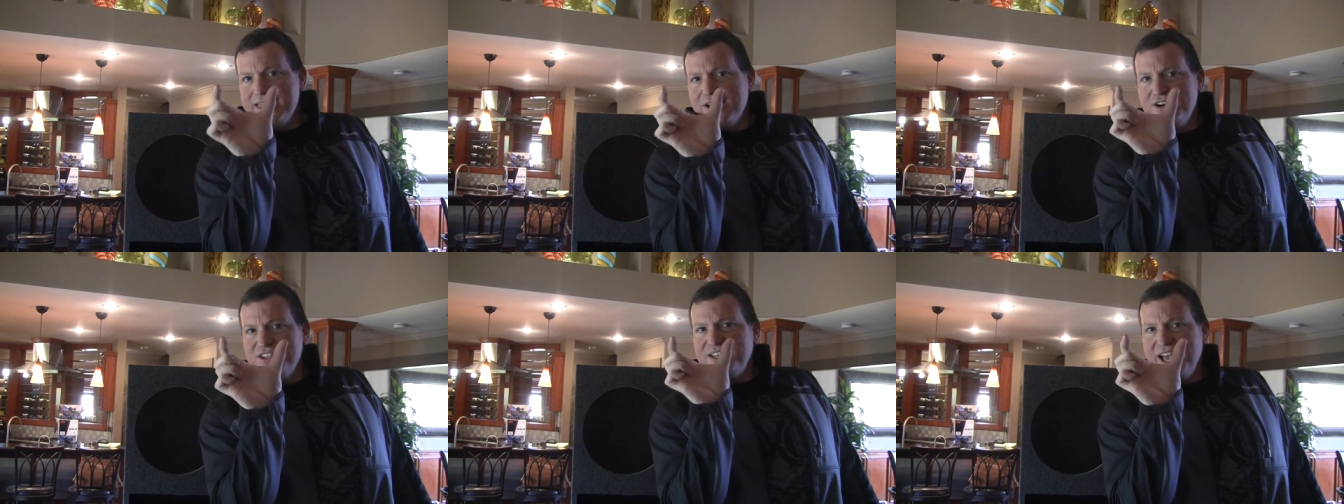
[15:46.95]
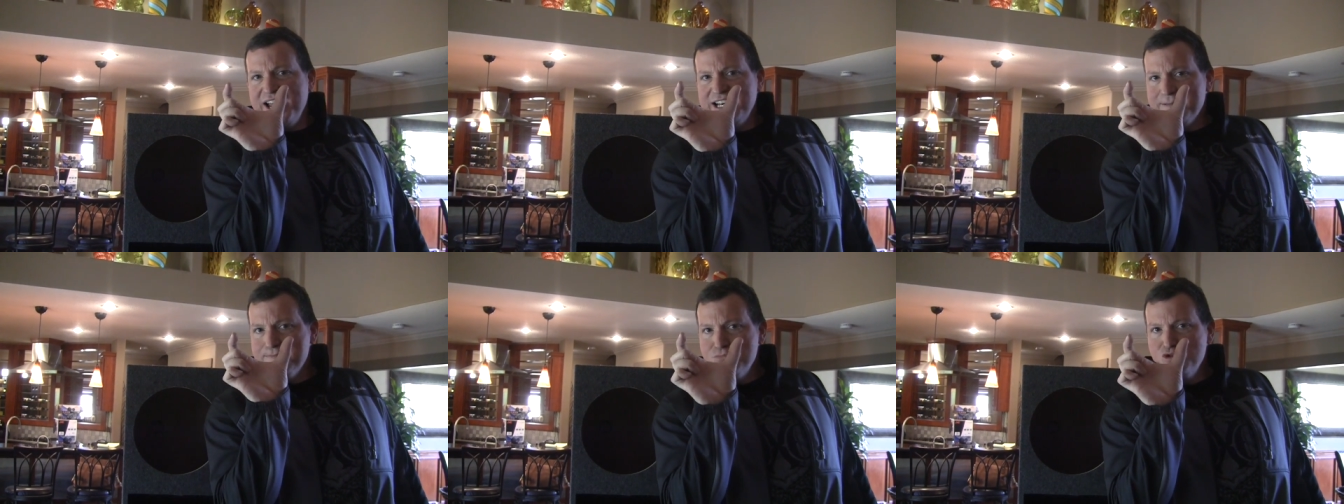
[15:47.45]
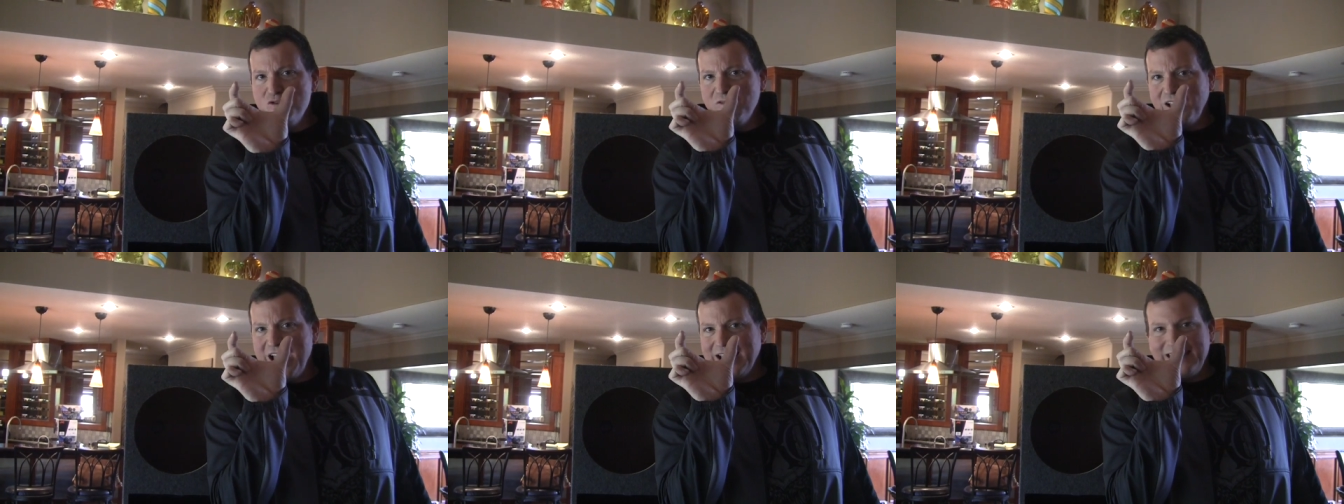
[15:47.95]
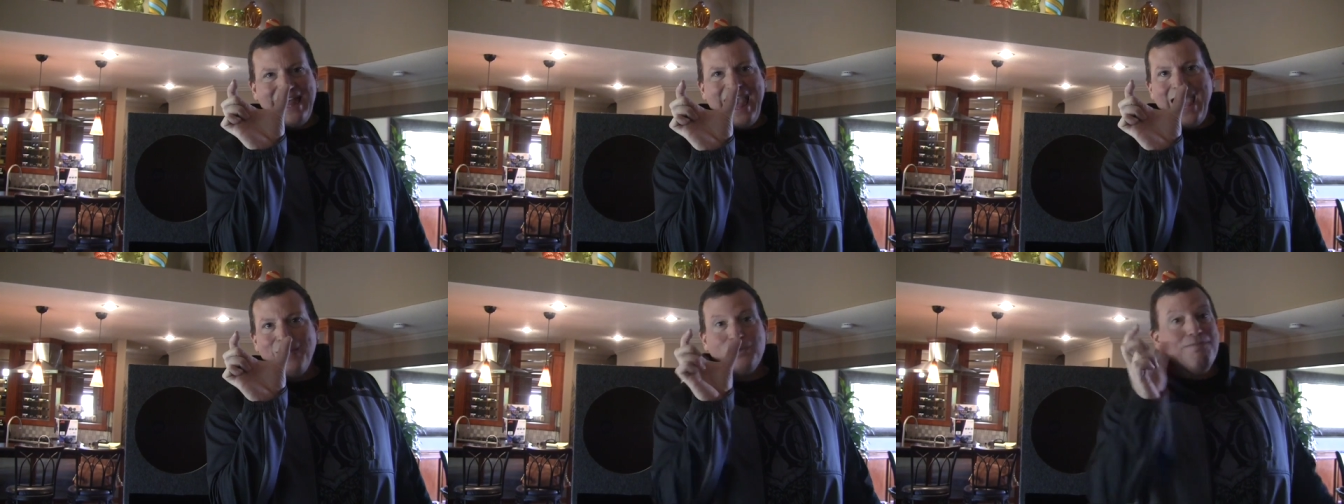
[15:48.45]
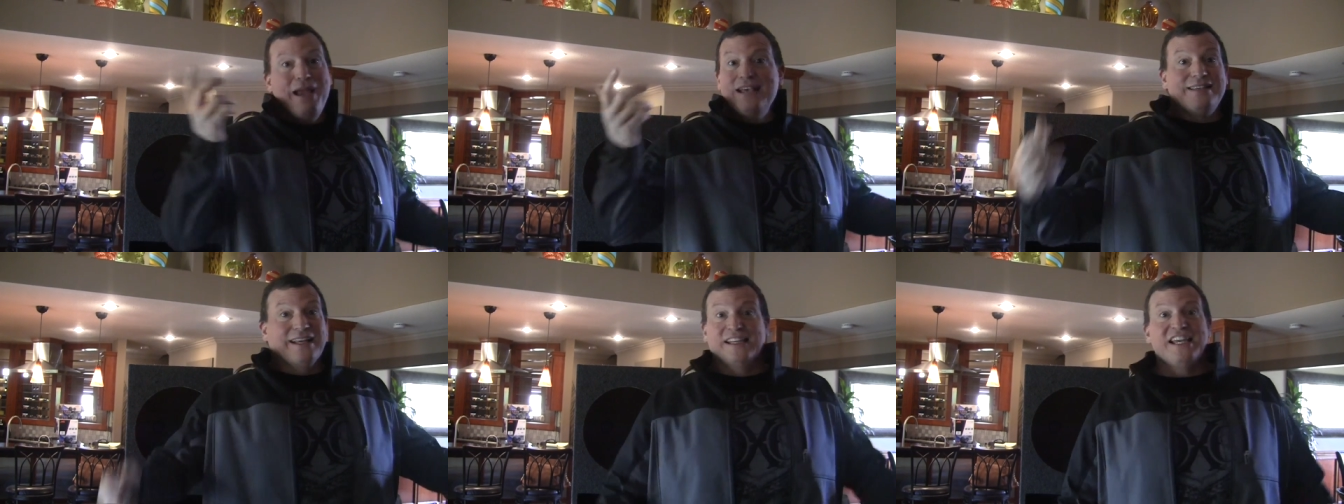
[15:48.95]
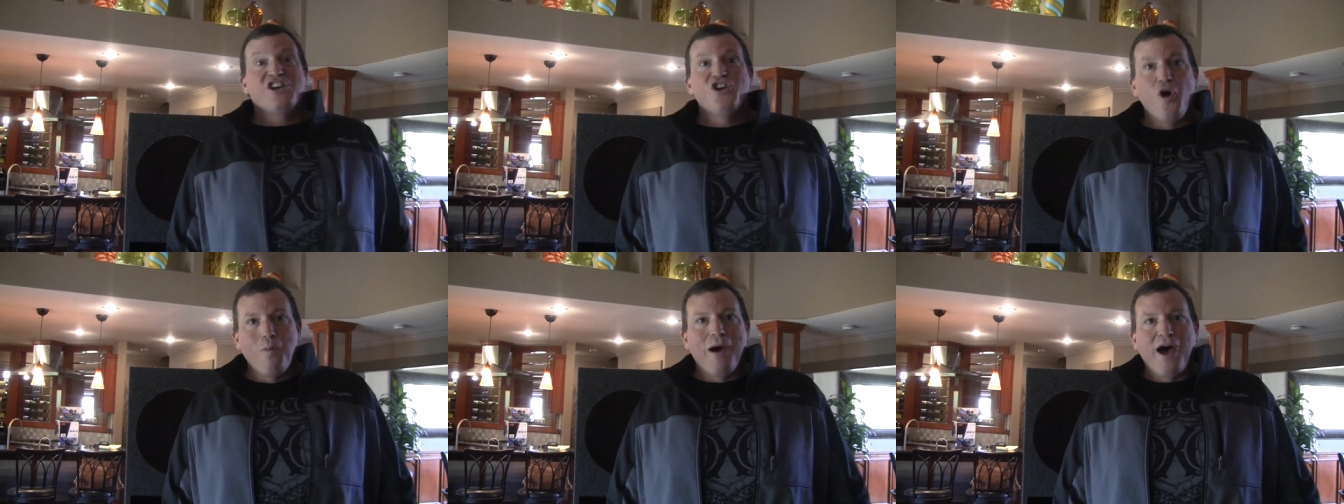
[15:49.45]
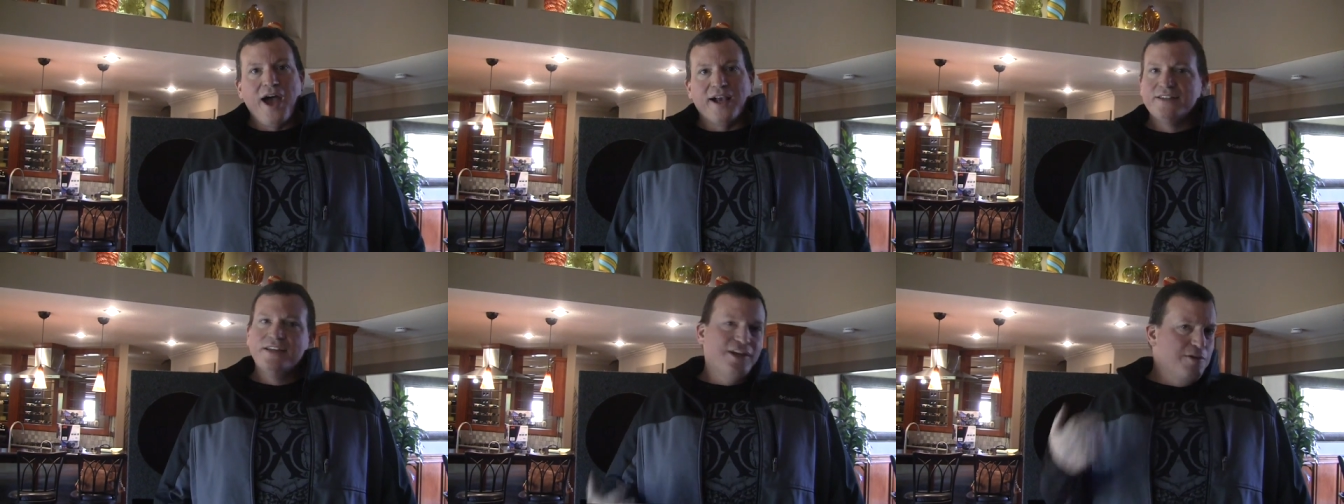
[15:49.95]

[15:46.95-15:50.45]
They're designed to move like that with basically no box.